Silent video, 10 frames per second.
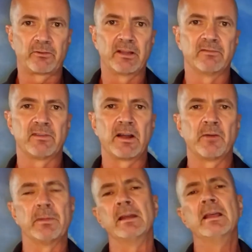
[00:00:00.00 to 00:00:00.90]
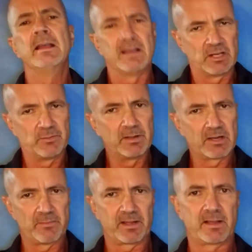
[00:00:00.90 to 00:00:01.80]
threat environment, and you
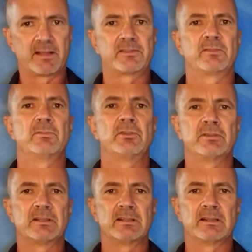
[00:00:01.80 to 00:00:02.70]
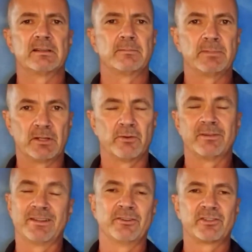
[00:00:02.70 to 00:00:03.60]
become accustomed to it, and you know
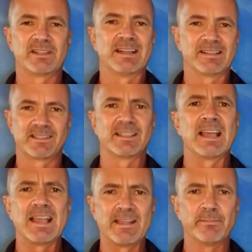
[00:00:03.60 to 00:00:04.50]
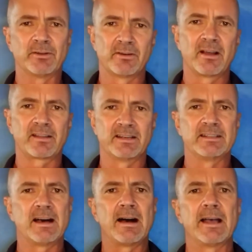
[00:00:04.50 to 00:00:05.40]
you understand it's a game, and you're not going to
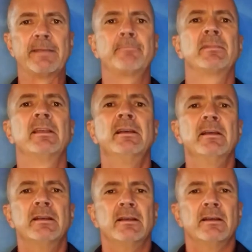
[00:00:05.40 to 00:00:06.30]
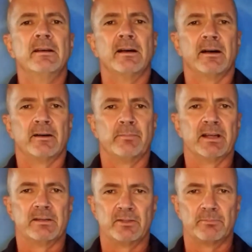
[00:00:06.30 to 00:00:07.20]
die. Uh,
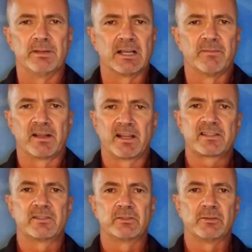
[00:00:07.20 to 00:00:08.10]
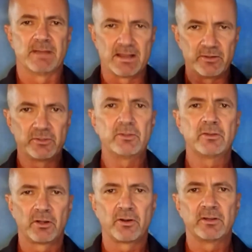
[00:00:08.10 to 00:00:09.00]
but you become accustomed to it, and you do
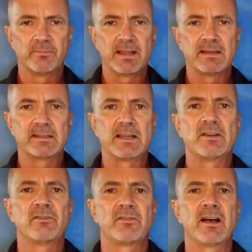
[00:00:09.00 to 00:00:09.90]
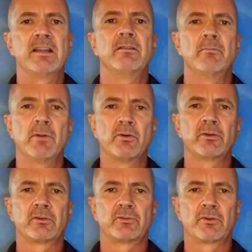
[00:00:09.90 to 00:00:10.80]
learn to maintain your fine motor
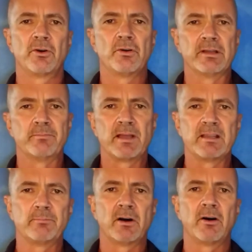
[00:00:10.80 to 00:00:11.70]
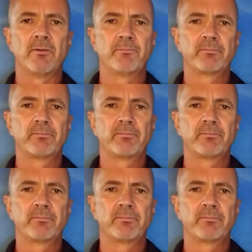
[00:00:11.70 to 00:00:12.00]
control in paintball.